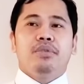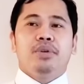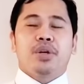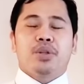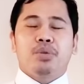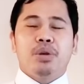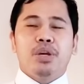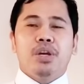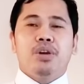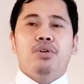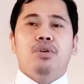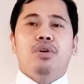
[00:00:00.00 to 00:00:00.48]
what
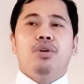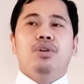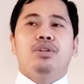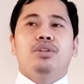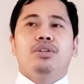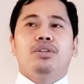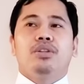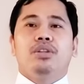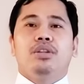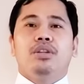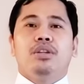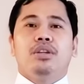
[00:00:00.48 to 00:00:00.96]
they
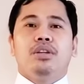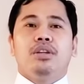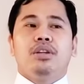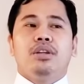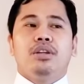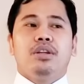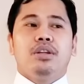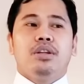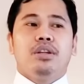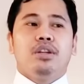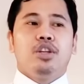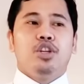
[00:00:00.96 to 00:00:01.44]
call
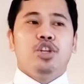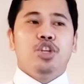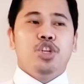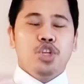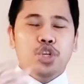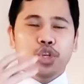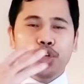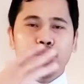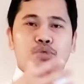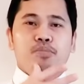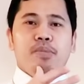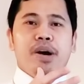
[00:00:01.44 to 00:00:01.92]

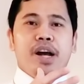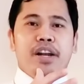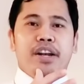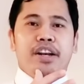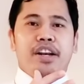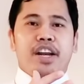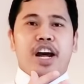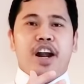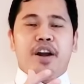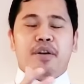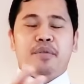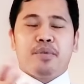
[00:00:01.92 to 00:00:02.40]

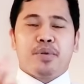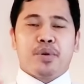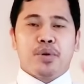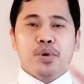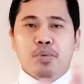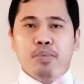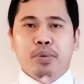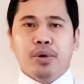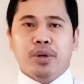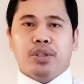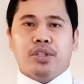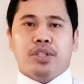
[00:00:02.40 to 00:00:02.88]
human and
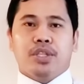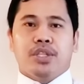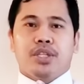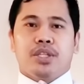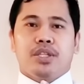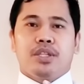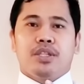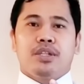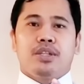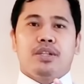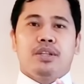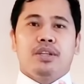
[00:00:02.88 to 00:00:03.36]

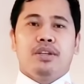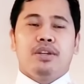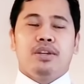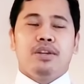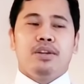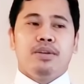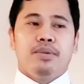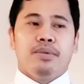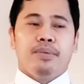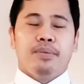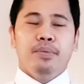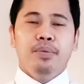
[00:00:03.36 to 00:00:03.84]
robots
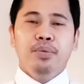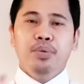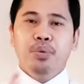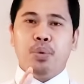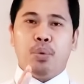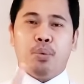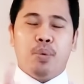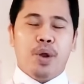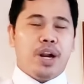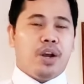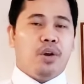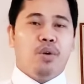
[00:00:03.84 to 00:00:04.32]

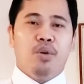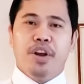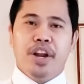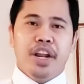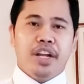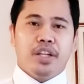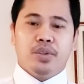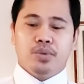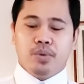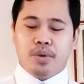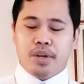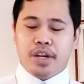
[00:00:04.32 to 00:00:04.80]
will
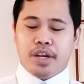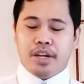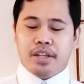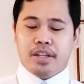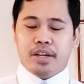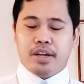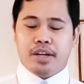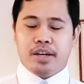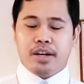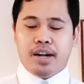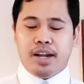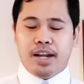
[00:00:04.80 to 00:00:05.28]
connect
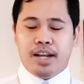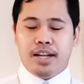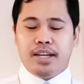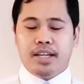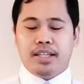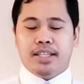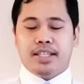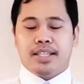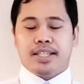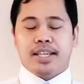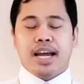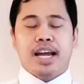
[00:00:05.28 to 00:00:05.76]
together. And
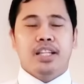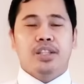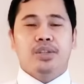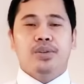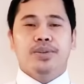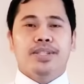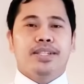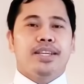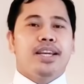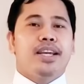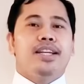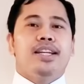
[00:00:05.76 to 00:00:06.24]
it's sad to
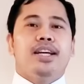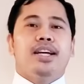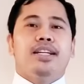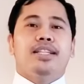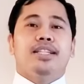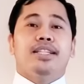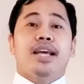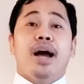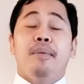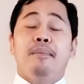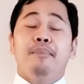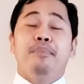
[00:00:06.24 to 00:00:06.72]
say that
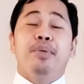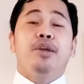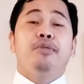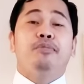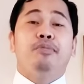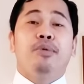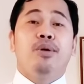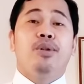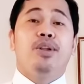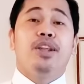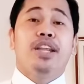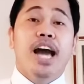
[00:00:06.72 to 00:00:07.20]
some
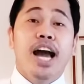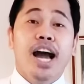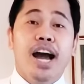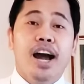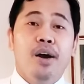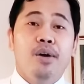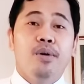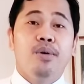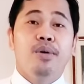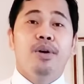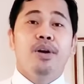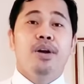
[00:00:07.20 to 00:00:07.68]
people
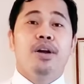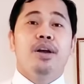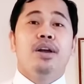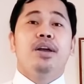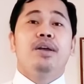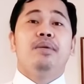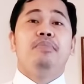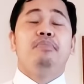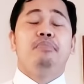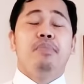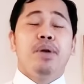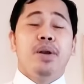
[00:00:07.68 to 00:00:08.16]
now
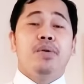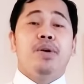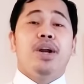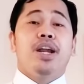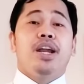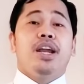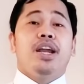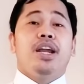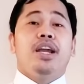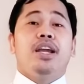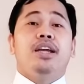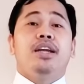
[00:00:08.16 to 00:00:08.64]

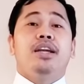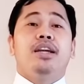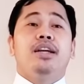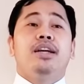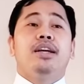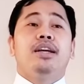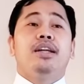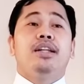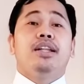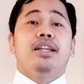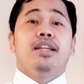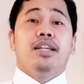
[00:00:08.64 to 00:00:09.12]

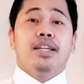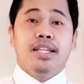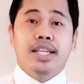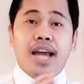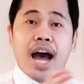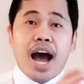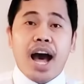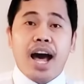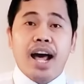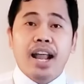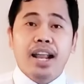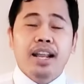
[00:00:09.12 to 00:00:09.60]
marrying
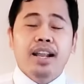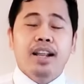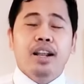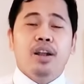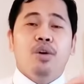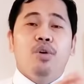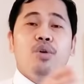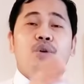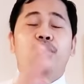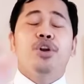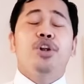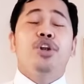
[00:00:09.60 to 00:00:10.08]
doll
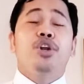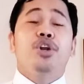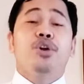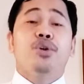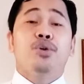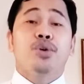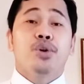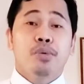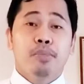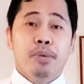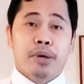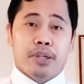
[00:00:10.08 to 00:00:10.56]
or
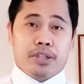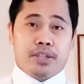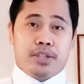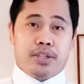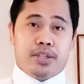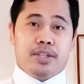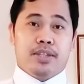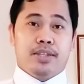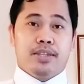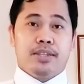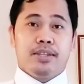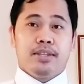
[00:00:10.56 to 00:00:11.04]

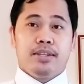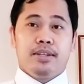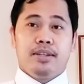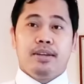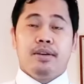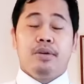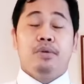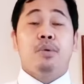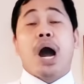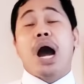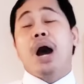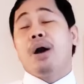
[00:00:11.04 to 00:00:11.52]
robots.
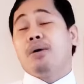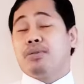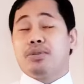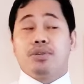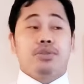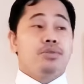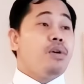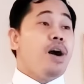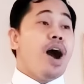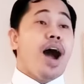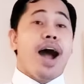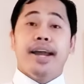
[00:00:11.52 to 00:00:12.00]
Wow,
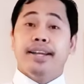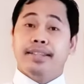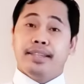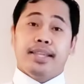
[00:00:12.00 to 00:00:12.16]
so high